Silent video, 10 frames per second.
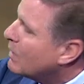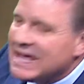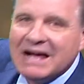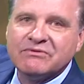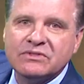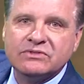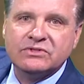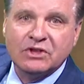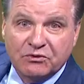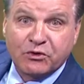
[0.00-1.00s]
we have,
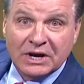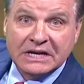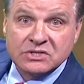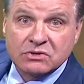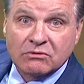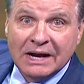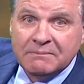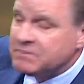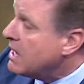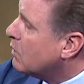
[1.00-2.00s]
they'll freeze,
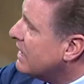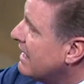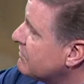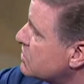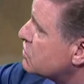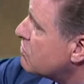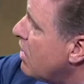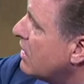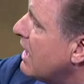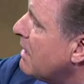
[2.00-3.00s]
right? We have the strong